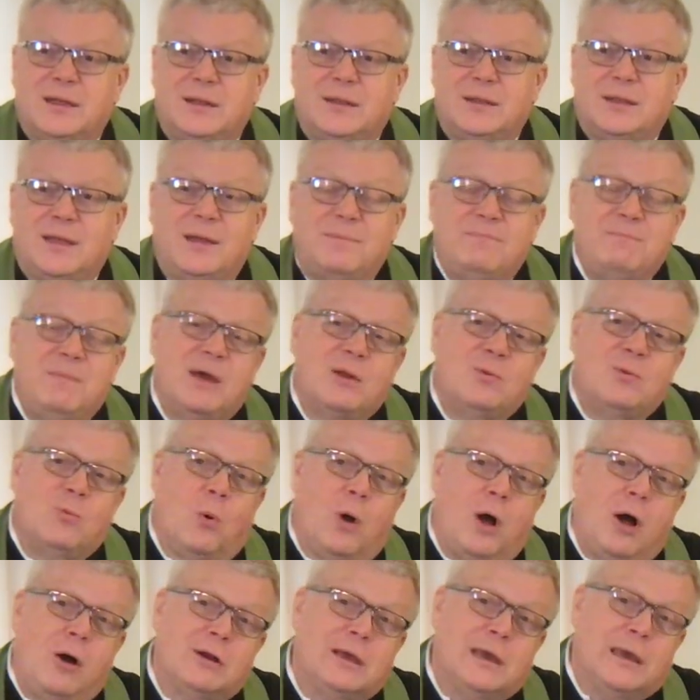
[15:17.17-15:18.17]
Dead men
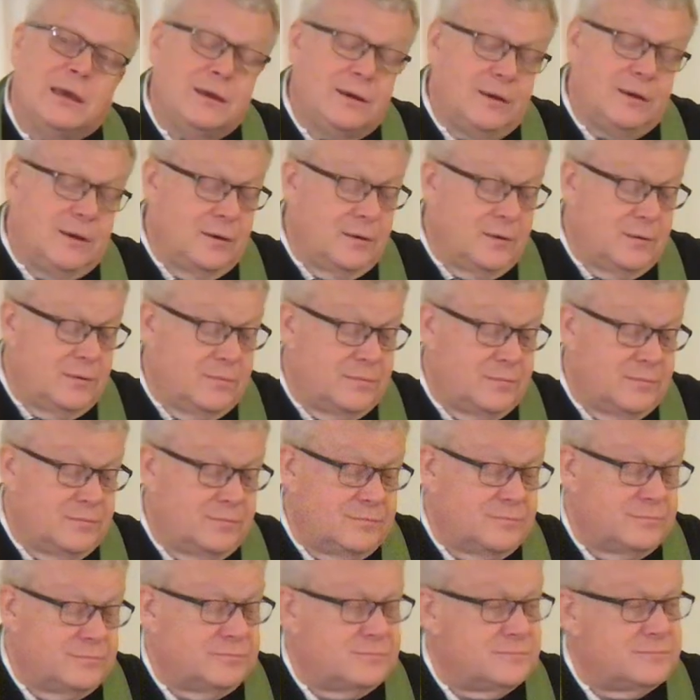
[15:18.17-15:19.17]
walking,
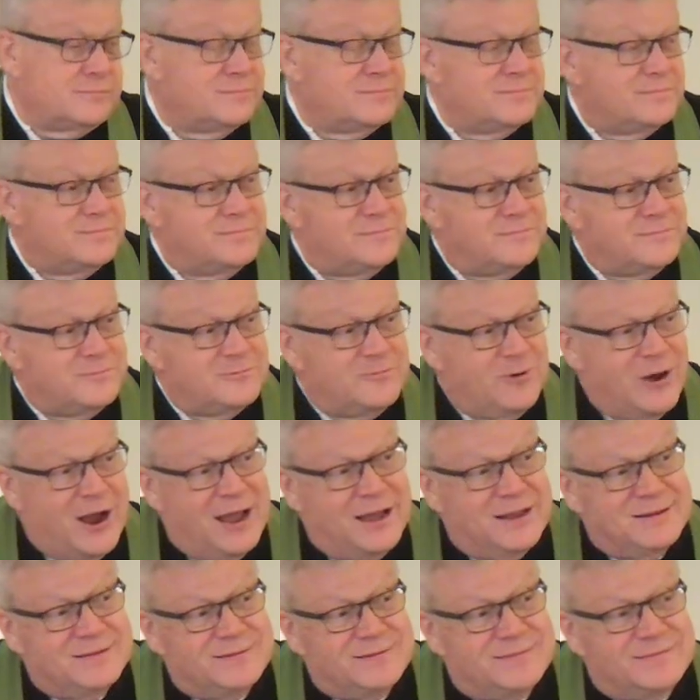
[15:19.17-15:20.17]
right?